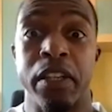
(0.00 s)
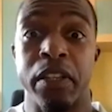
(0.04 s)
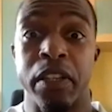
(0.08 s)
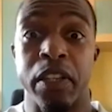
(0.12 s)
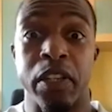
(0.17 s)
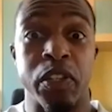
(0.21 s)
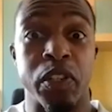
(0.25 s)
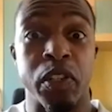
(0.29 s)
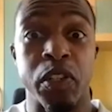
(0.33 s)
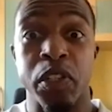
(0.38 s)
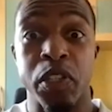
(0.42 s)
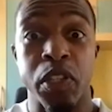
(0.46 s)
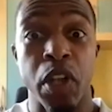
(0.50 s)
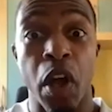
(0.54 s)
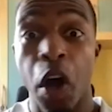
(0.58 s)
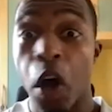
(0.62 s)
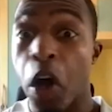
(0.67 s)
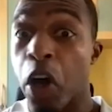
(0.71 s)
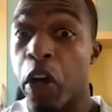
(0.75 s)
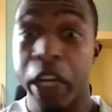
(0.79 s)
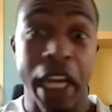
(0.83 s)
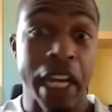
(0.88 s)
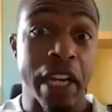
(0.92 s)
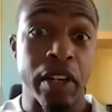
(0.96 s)
that just
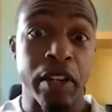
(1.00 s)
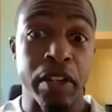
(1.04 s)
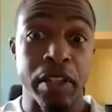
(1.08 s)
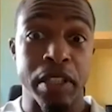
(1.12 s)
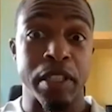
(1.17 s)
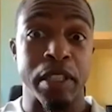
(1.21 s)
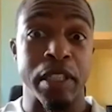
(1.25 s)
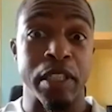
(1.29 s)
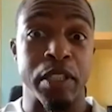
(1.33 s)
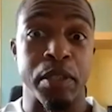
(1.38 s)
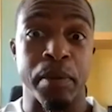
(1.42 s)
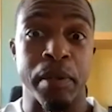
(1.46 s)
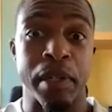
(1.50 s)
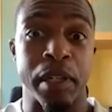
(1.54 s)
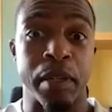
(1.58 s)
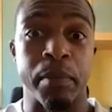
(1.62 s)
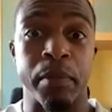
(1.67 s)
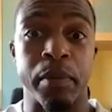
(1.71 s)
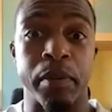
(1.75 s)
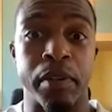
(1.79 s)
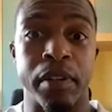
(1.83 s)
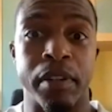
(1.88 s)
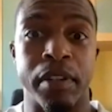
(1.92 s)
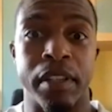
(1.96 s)
aren't getting looked into
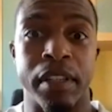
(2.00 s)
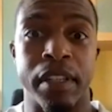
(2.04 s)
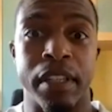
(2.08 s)
anymore.